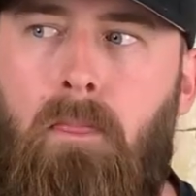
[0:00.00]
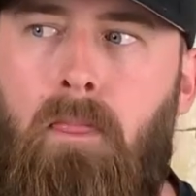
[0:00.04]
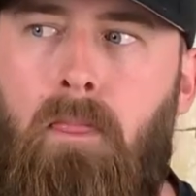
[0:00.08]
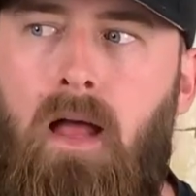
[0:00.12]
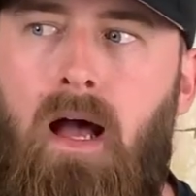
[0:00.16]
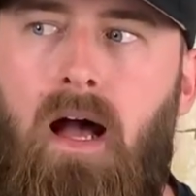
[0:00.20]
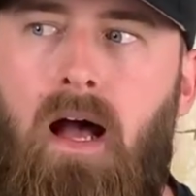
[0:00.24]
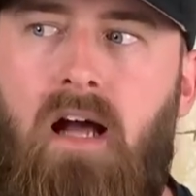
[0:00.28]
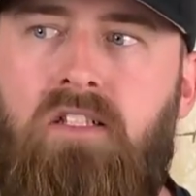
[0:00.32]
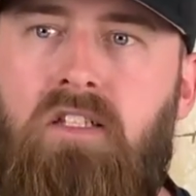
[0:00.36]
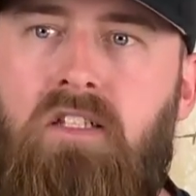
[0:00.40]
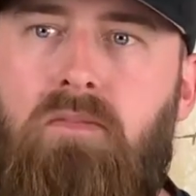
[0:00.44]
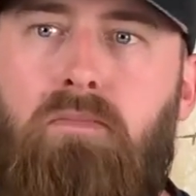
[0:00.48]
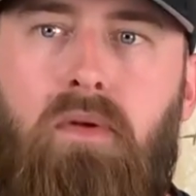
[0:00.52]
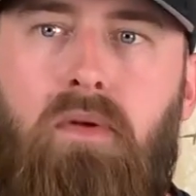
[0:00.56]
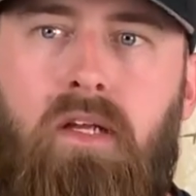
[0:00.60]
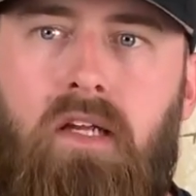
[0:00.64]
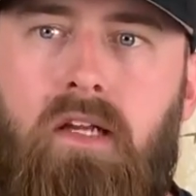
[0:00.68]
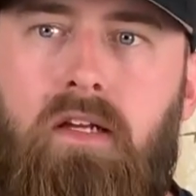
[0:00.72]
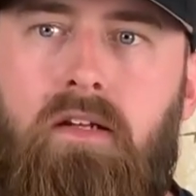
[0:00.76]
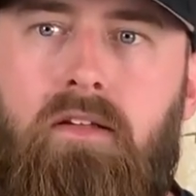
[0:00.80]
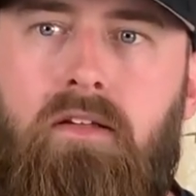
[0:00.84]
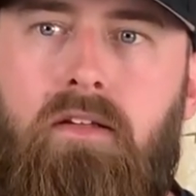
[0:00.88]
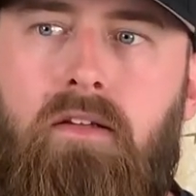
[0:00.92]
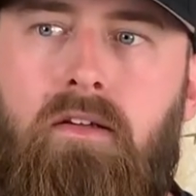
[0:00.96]
has a
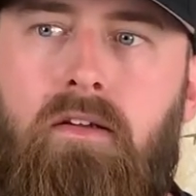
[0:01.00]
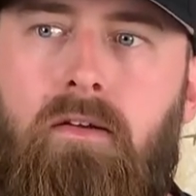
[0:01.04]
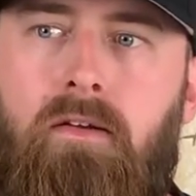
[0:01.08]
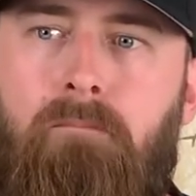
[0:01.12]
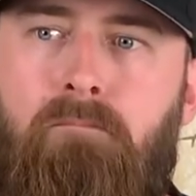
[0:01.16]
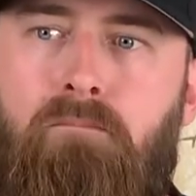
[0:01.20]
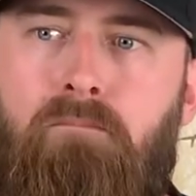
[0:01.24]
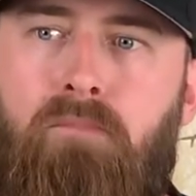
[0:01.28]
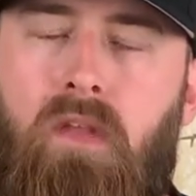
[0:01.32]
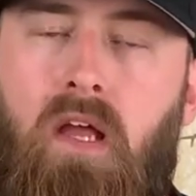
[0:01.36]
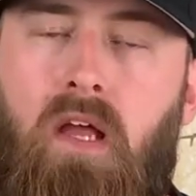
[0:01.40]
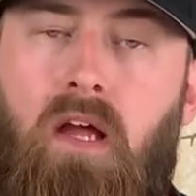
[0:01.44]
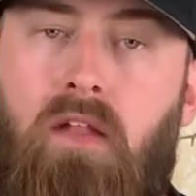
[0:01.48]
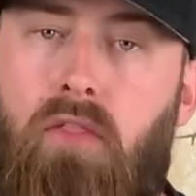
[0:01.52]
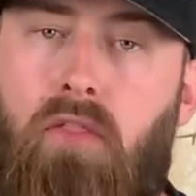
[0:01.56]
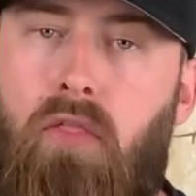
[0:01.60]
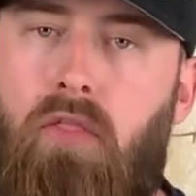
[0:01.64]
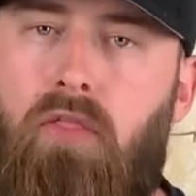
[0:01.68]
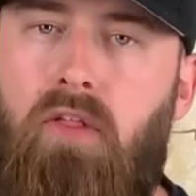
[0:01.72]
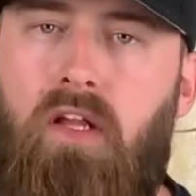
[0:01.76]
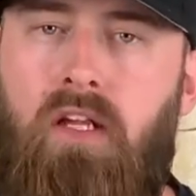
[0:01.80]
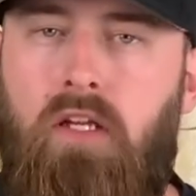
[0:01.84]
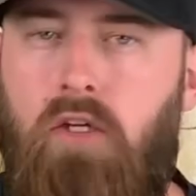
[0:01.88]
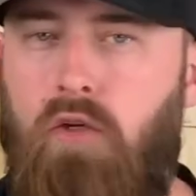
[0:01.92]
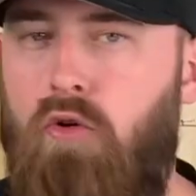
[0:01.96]
beard and
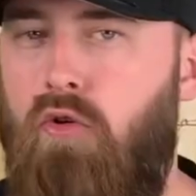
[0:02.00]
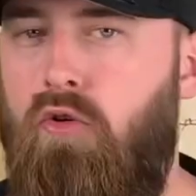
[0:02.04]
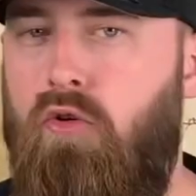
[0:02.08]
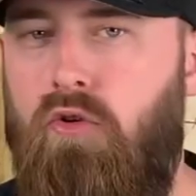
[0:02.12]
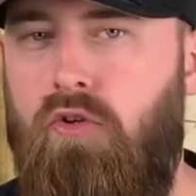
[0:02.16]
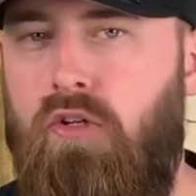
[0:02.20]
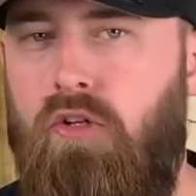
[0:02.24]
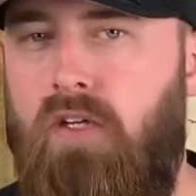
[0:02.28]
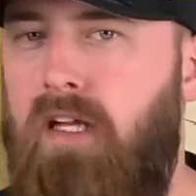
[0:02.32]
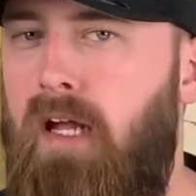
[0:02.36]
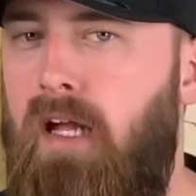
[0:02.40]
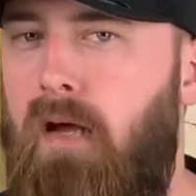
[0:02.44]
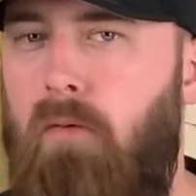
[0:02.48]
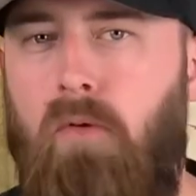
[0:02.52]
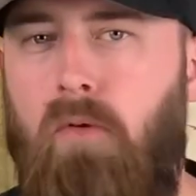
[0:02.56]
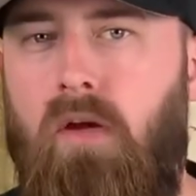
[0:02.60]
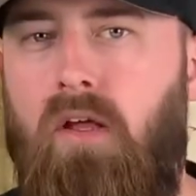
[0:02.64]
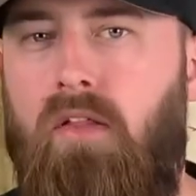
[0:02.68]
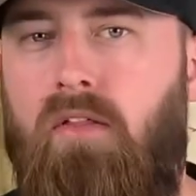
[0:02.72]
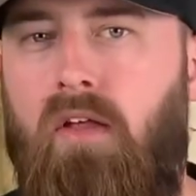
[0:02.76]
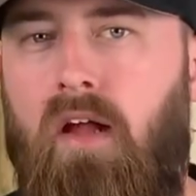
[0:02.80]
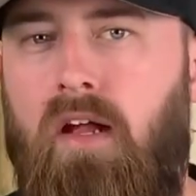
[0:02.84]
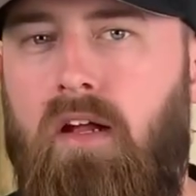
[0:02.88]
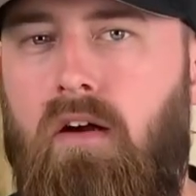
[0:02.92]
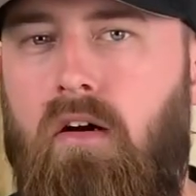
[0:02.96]
think you're going to get where
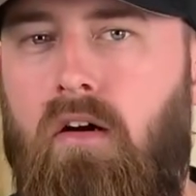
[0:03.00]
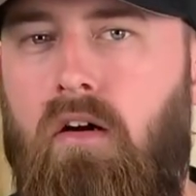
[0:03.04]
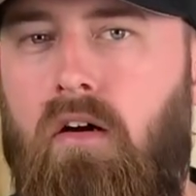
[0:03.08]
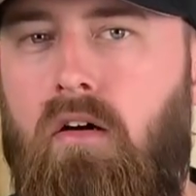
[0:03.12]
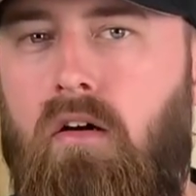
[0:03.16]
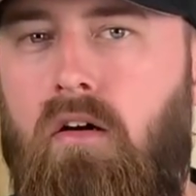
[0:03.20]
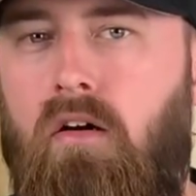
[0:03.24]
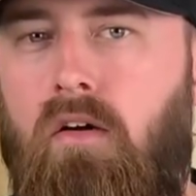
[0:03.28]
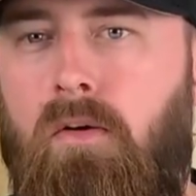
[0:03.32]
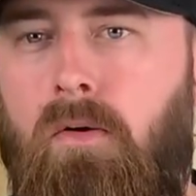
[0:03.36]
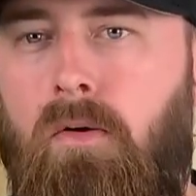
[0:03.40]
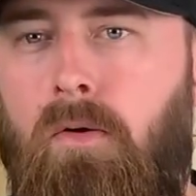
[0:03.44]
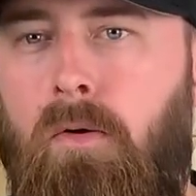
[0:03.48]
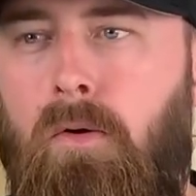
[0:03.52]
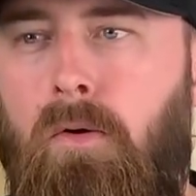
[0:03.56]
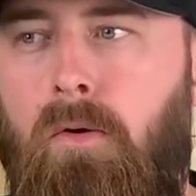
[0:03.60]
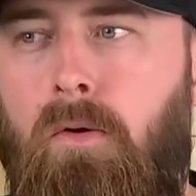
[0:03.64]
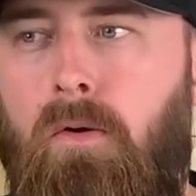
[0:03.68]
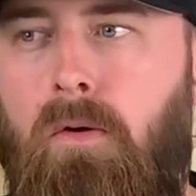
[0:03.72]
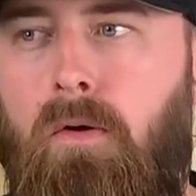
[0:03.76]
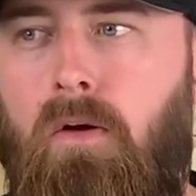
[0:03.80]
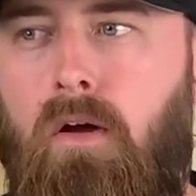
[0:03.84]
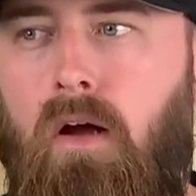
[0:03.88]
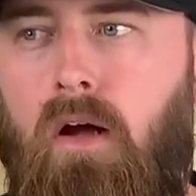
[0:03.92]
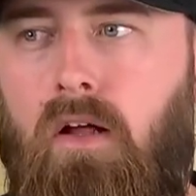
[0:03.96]
they are,
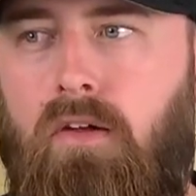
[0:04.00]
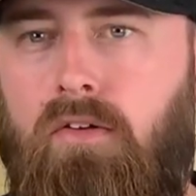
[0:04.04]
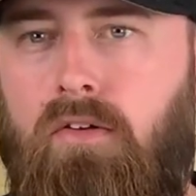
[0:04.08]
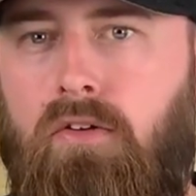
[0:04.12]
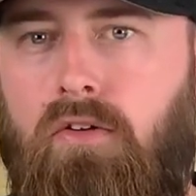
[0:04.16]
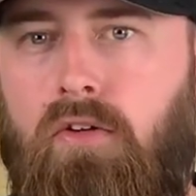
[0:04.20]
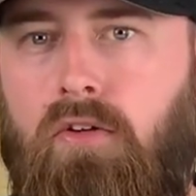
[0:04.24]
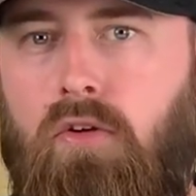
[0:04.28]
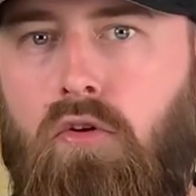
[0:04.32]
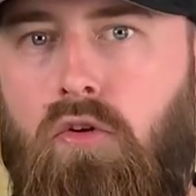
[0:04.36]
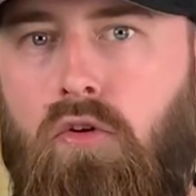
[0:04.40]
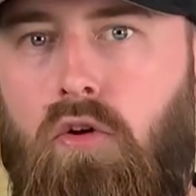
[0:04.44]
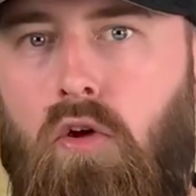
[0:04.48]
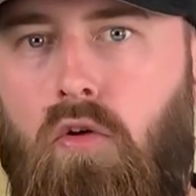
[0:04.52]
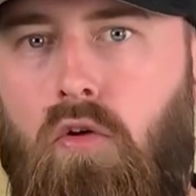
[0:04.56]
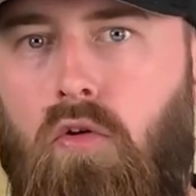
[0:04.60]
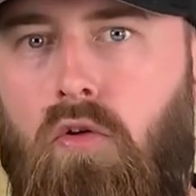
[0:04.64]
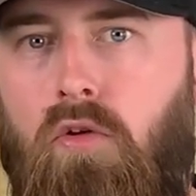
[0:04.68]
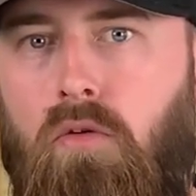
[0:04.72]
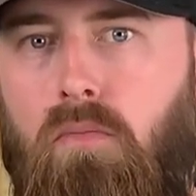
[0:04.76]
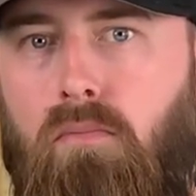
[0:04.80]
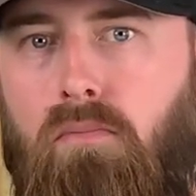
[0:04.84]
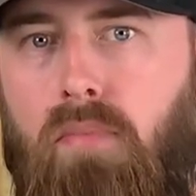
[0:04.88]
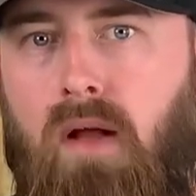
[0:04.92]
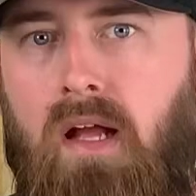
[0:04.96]
and you're going to
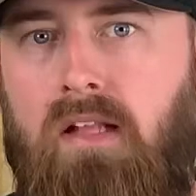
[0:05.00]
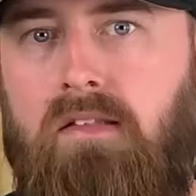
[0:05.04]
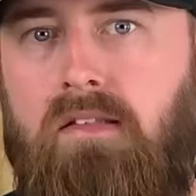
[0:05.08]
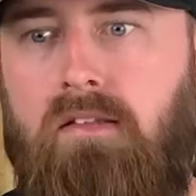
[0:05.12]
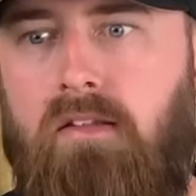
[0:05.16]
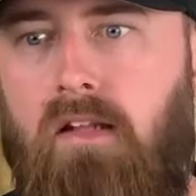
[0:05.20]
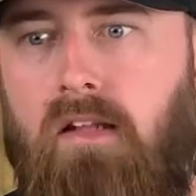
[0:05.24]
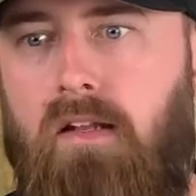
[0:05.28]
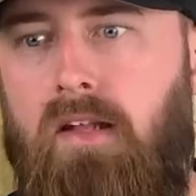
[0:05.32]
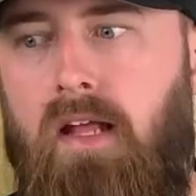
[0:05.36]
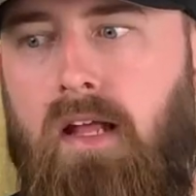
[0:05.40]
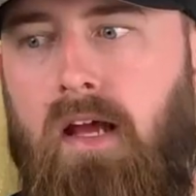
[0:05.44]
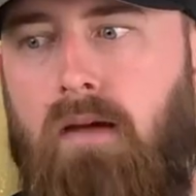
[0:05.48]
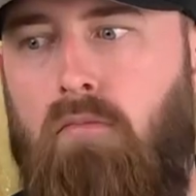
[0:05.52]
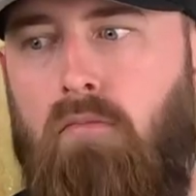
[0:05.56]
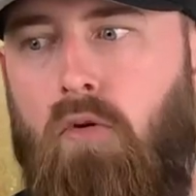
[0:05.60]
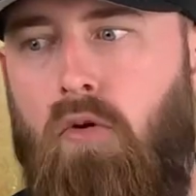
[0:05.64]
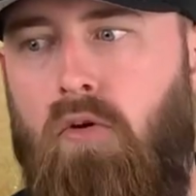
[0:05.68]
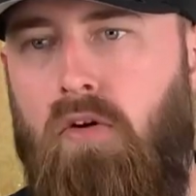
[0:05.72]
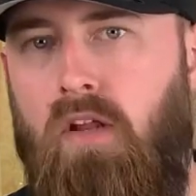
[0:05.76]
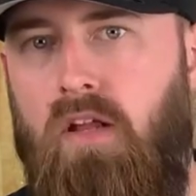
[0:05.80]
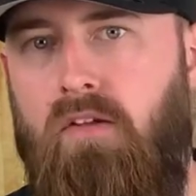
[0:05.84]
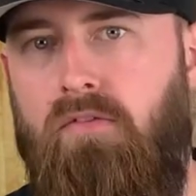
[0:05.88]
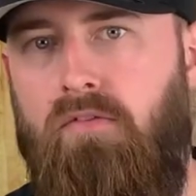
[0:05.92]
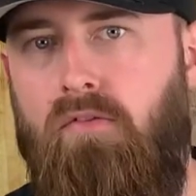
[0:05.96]
look better than them,
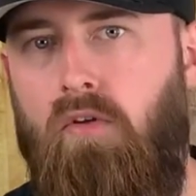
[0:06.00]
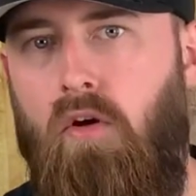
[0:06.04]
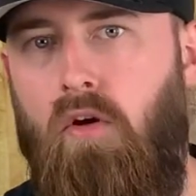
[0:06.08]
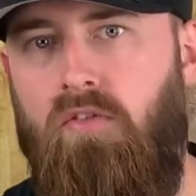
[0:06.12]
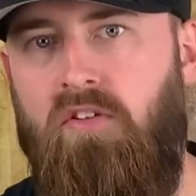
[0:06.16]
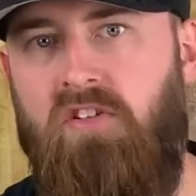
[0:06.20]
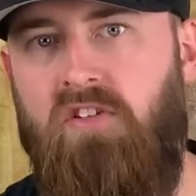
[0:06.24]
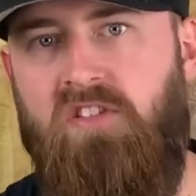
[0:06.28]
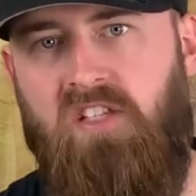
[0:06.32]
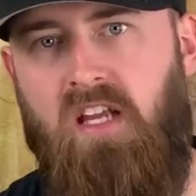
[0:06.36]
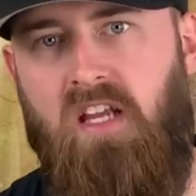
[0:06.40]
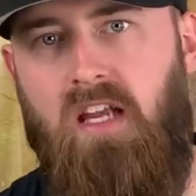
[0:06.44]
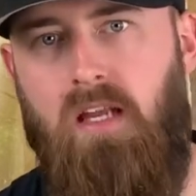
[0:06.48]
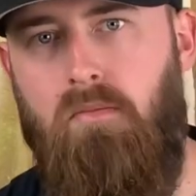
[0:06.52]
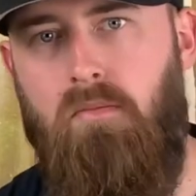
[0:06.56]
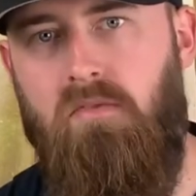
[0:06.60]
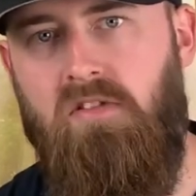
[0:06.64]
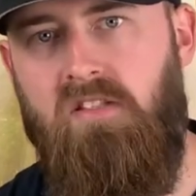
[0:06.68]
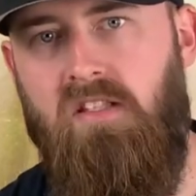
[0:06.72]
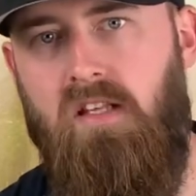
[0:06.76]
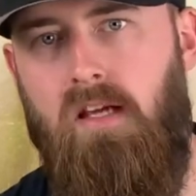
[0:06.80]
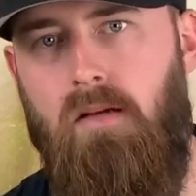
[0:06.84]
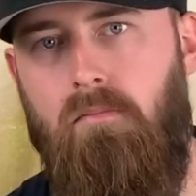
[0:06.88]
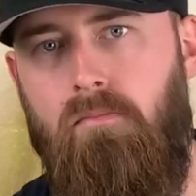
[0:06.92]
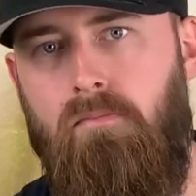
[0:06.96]
or if not the same as
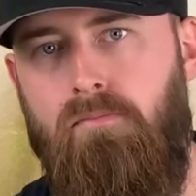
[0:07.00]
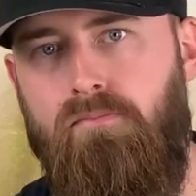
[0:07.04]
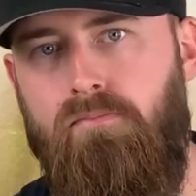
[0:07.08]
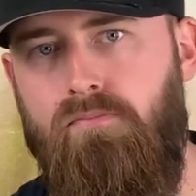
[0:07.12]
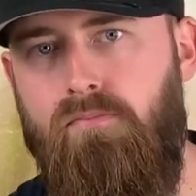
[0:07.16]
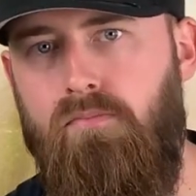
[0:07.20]
them,